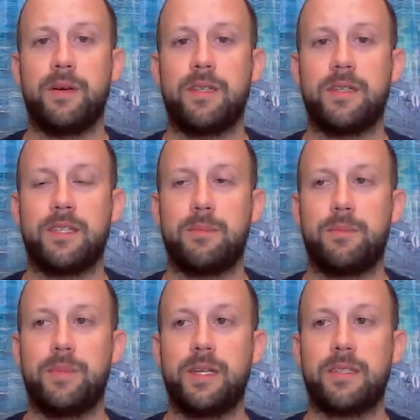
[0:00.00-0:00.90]
But the
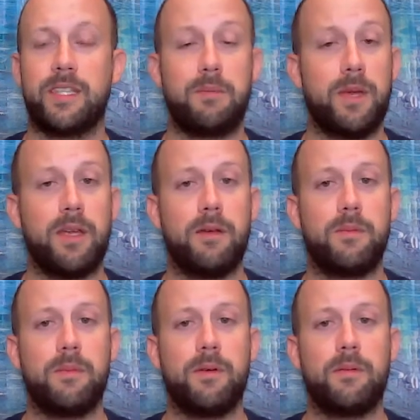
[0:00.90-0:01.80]
biggest thing may
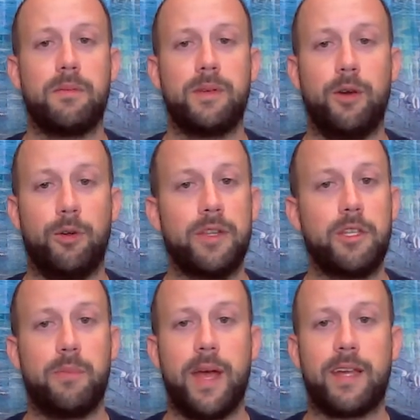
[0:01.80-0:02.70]
be holding
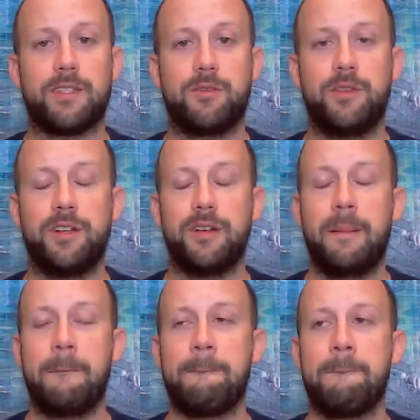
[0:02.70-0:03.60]
you back is fear.
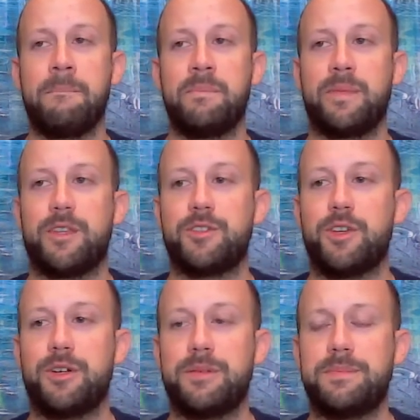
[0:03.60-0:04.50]

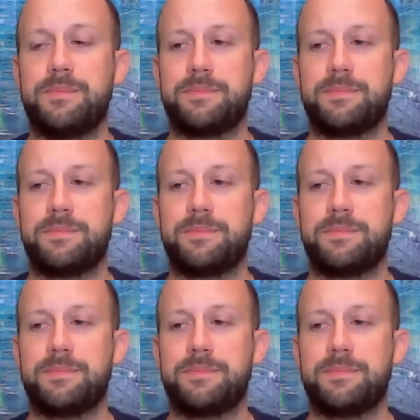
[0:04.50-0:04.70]
So,